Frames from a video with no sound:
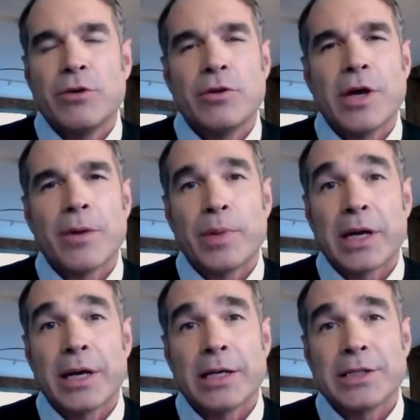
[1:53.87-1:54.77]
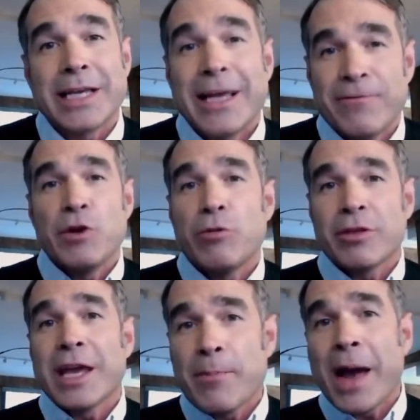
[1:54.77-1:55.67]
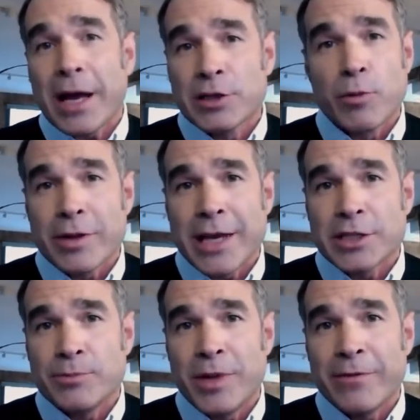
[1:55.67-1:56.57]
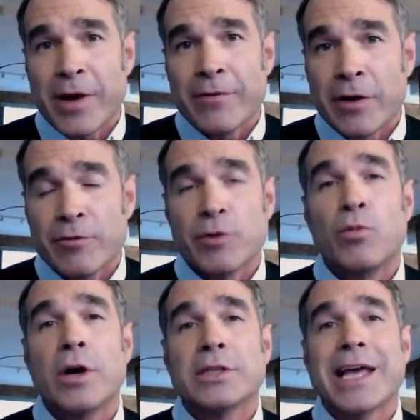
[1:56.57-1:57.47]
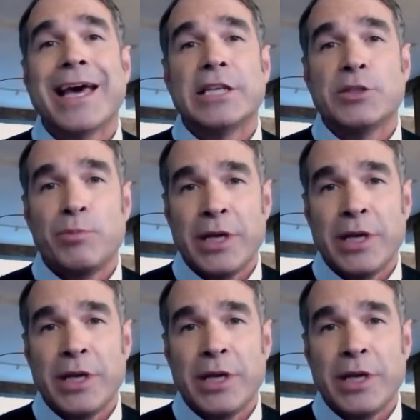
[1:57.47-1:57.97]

queued up because if you think back to where the S&P 500 was at its